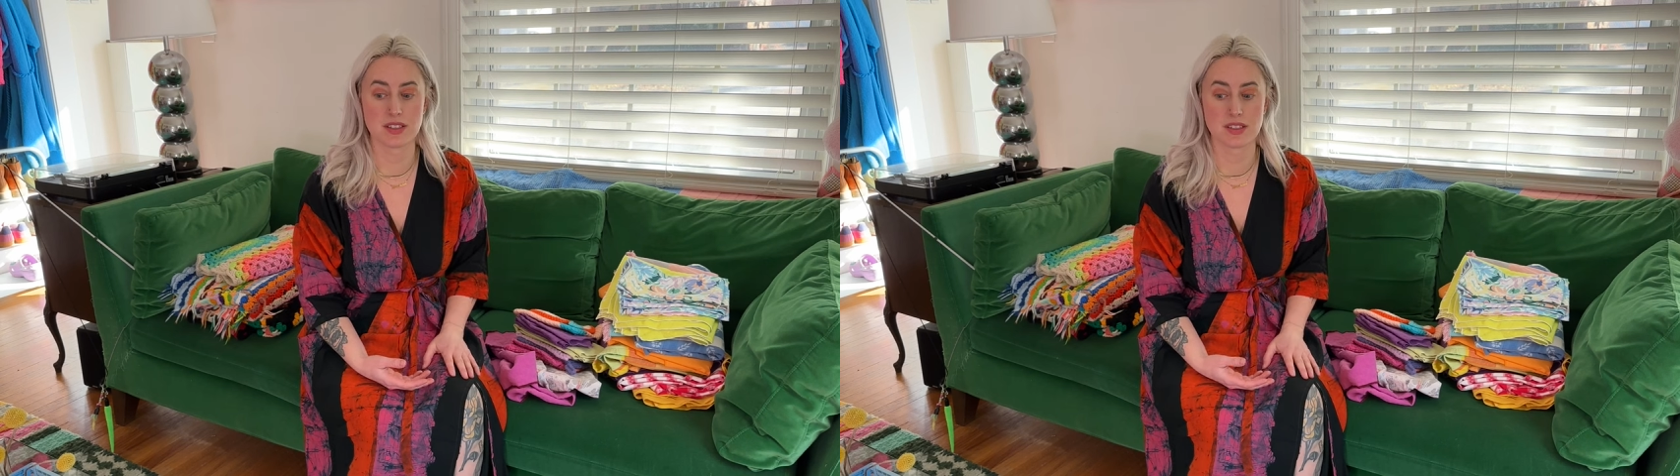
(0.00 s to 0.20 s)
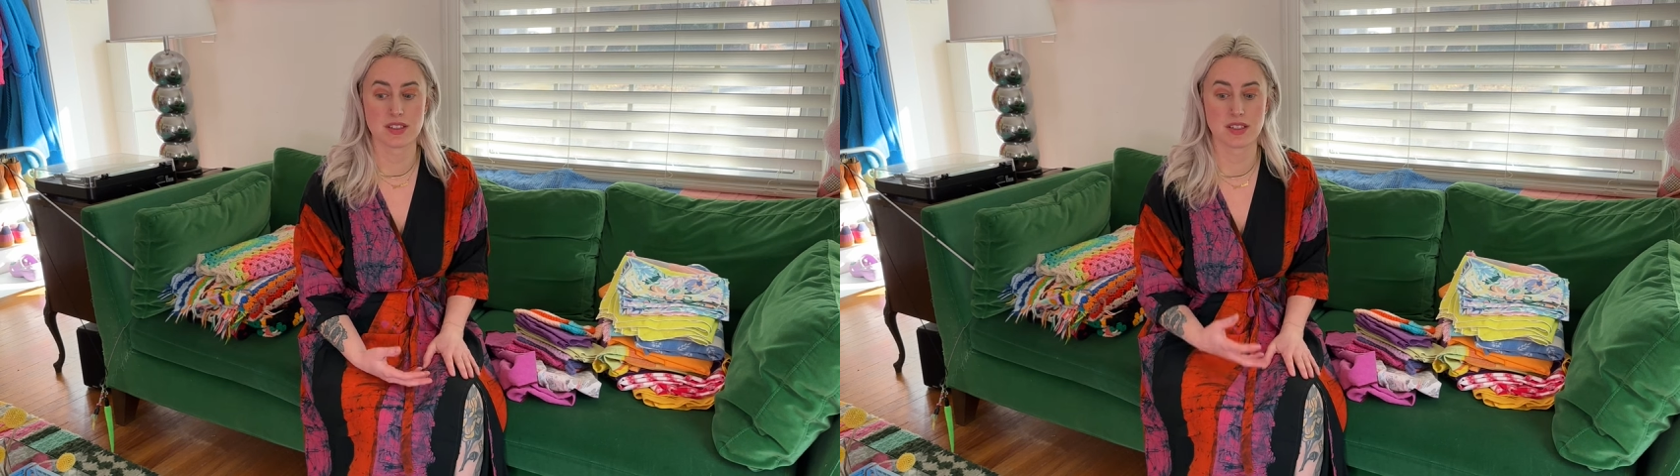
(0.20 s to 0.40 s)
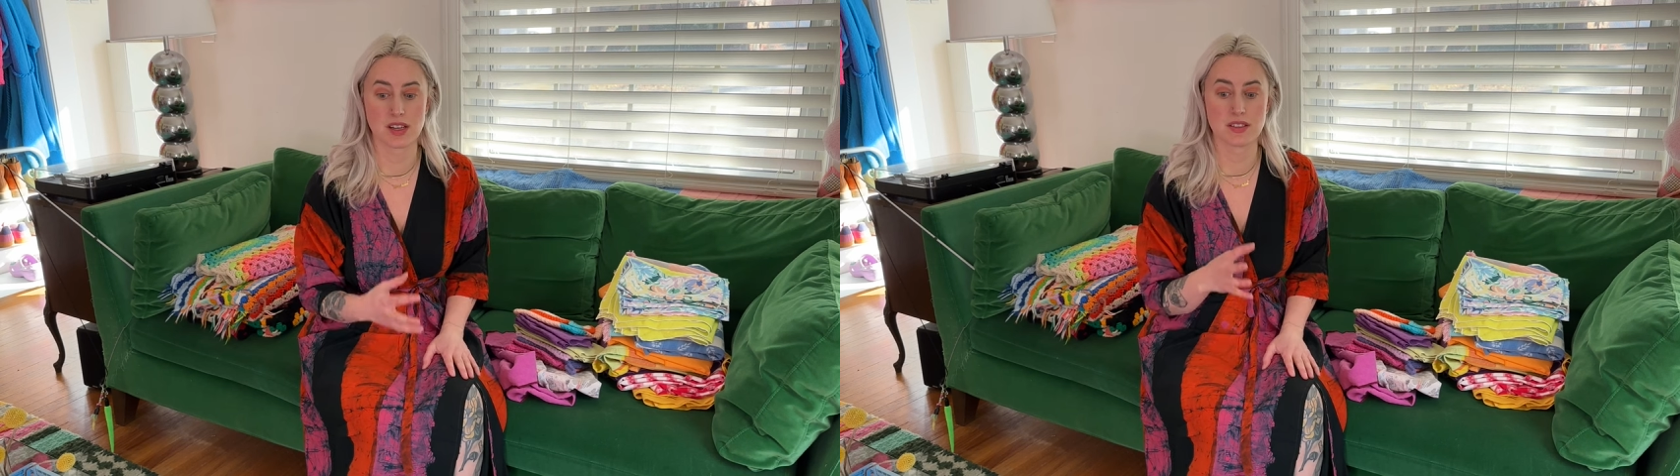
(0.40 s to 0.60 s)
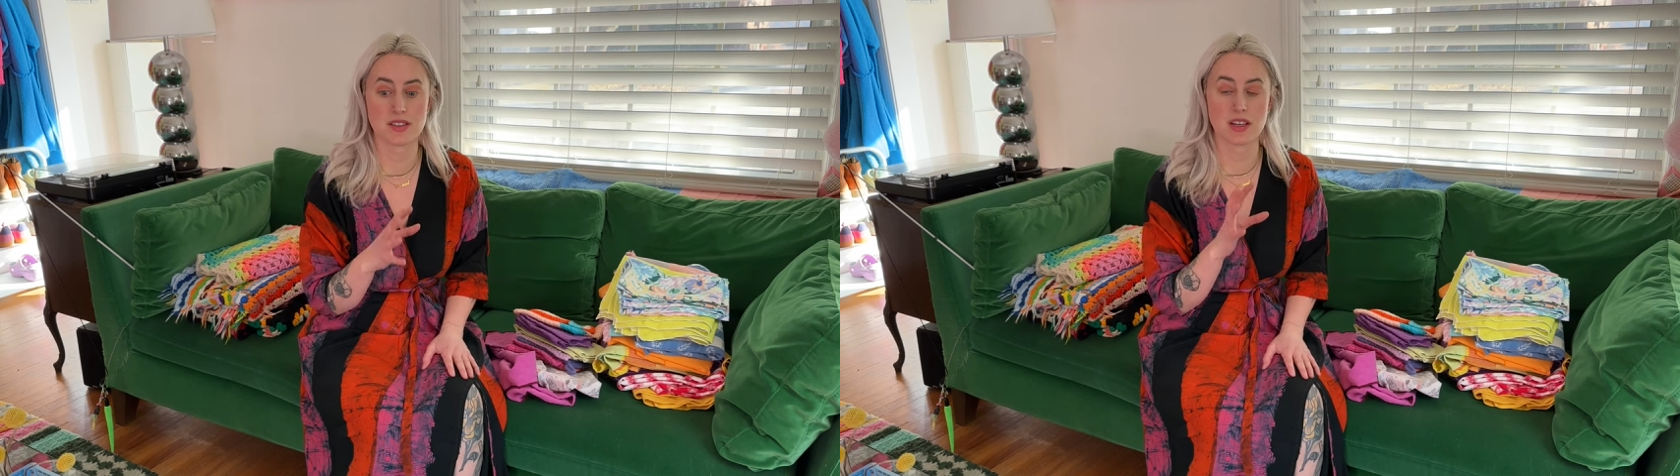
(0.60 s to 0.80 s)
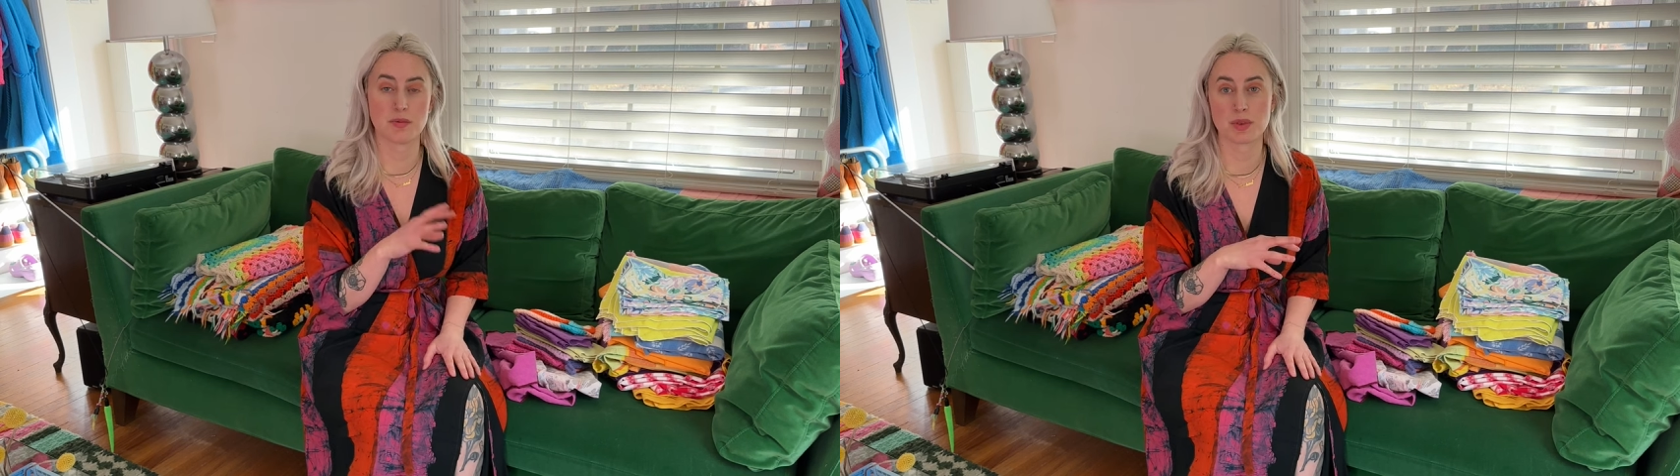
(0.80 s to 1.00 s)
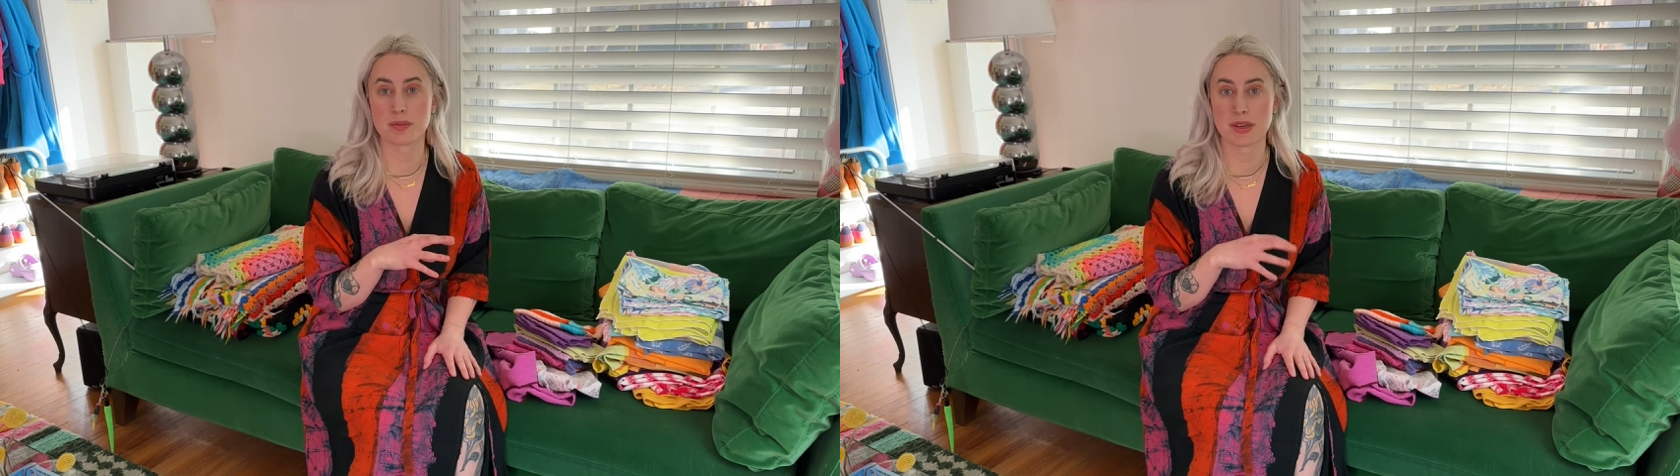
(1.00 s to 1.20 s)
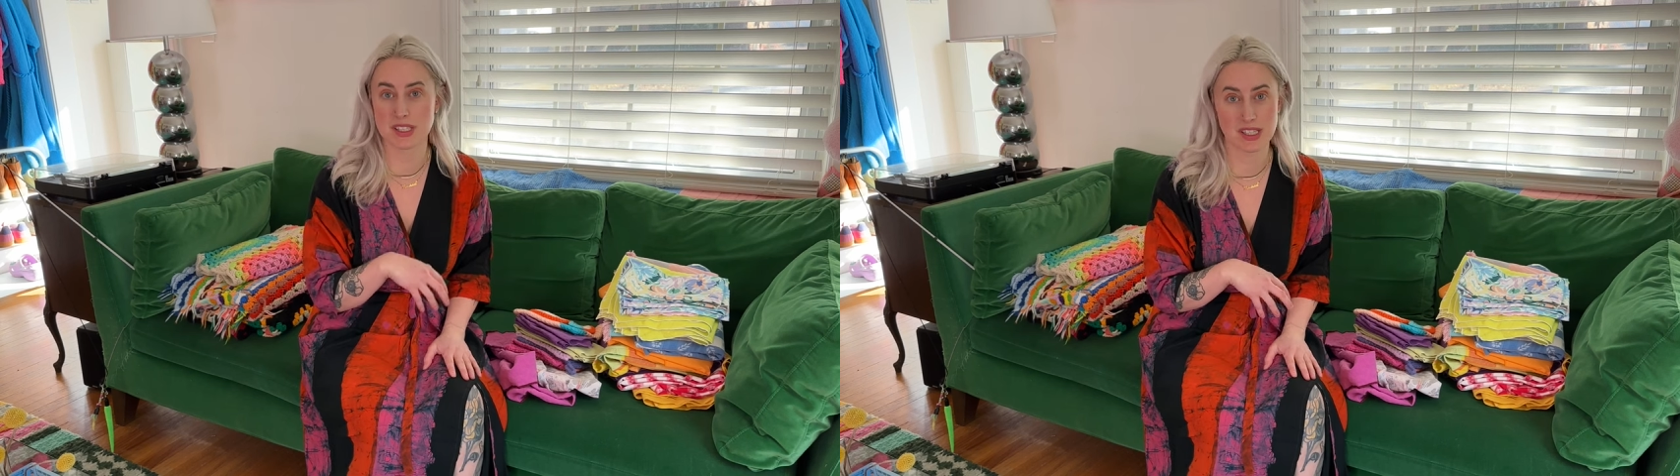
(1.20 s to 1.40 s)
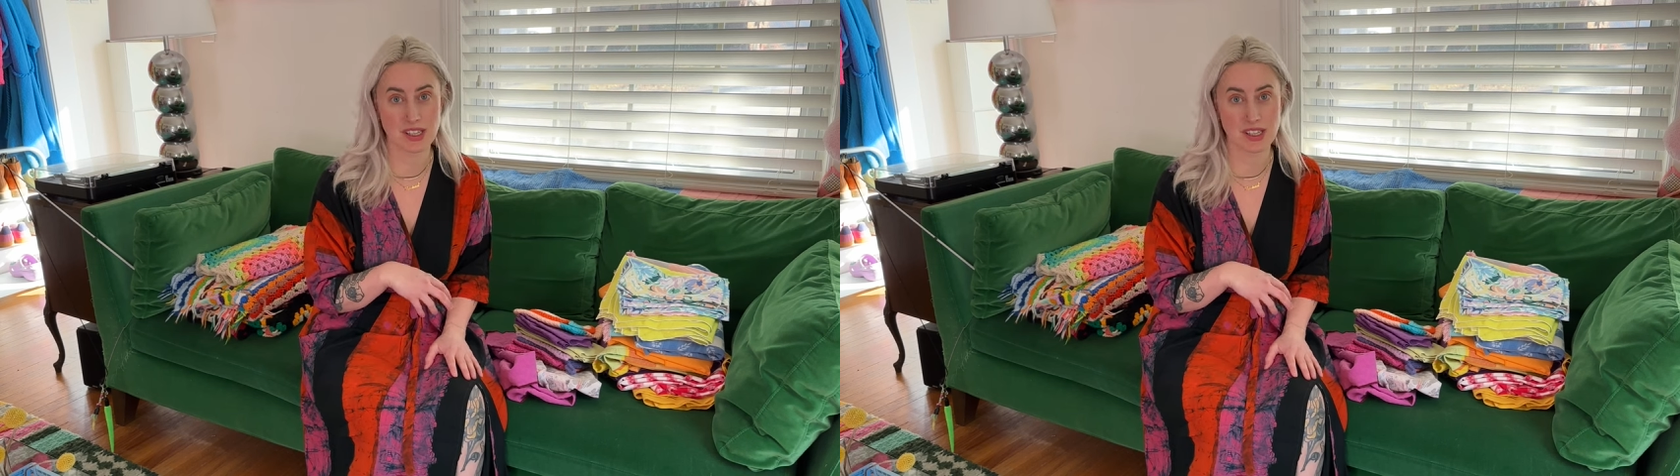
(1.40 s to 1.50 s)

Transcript: since implementing